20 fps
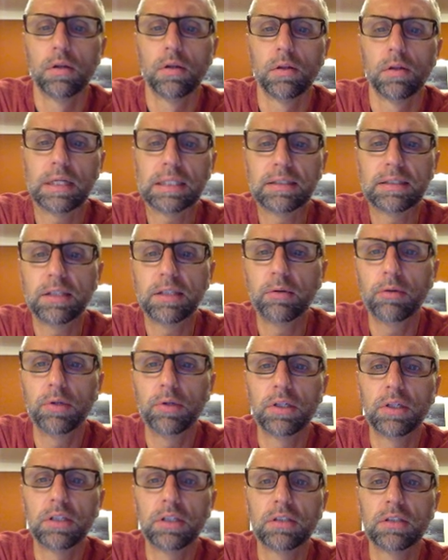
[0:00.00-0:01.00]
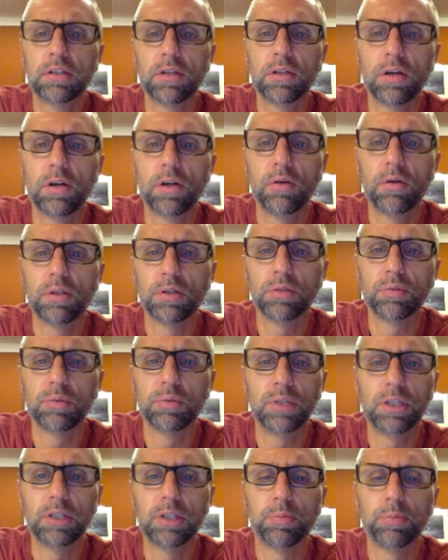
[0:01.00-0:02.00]
Next thing we need to know is we
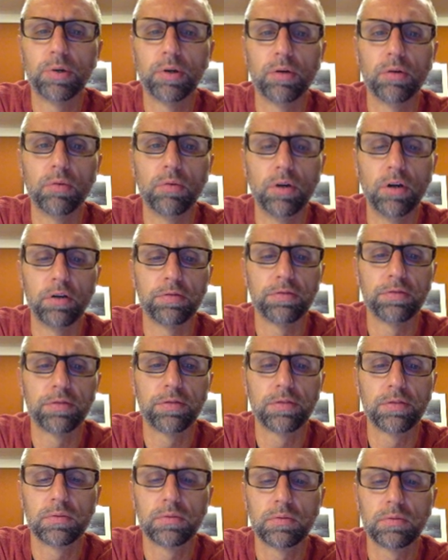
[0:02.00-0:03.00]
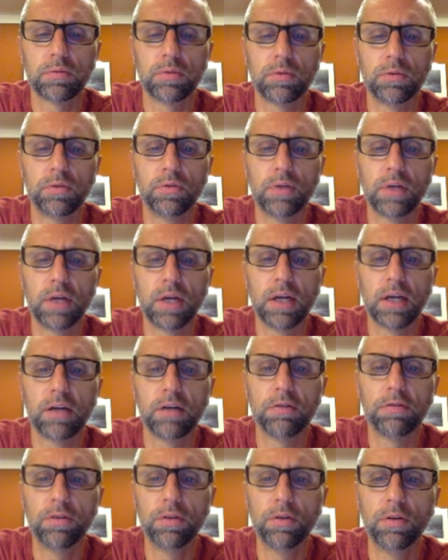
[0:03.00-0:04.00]
need to put a roof. You've got
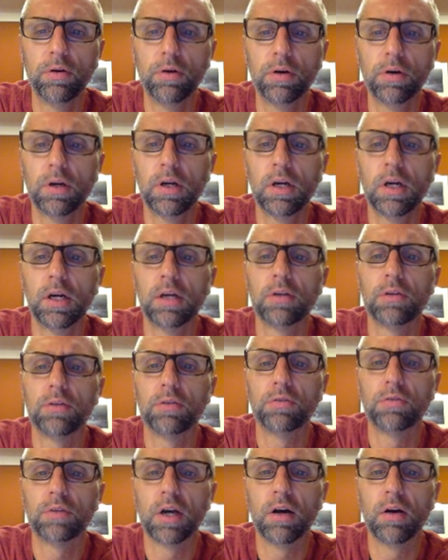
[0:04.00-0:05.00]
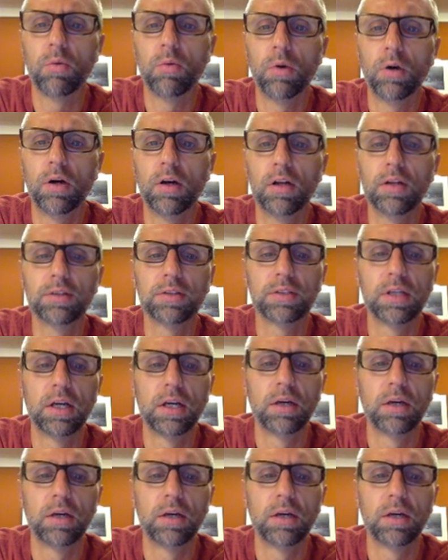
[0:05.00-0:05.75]
a floor, you've got walls.